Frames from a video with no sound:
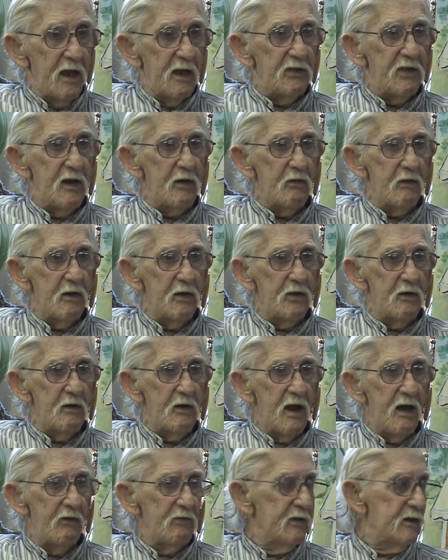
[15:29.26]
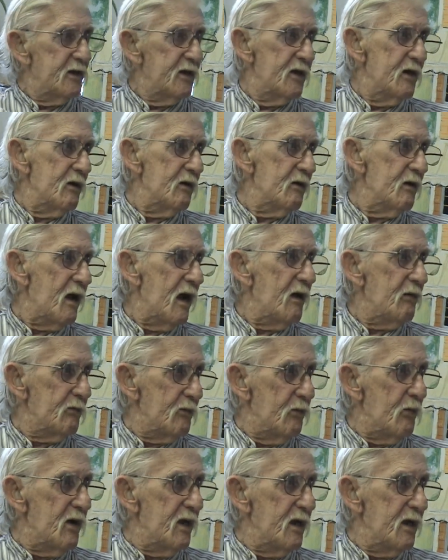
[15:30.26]
They were in there having dinner, and I
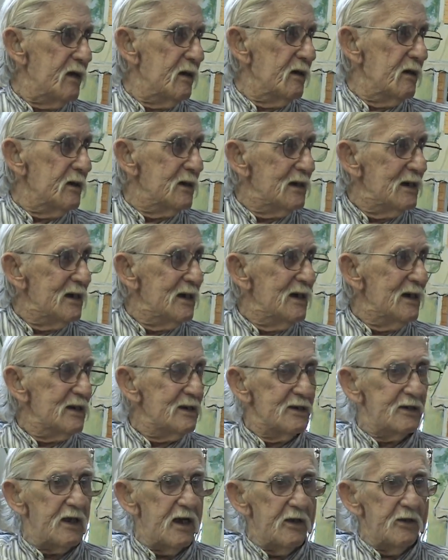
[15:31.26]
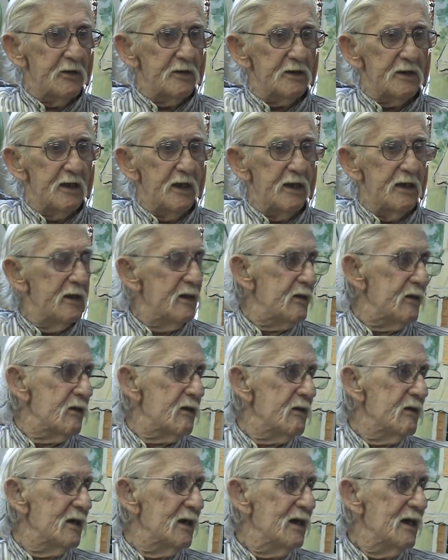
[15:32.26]
went in, because I usually eat in there.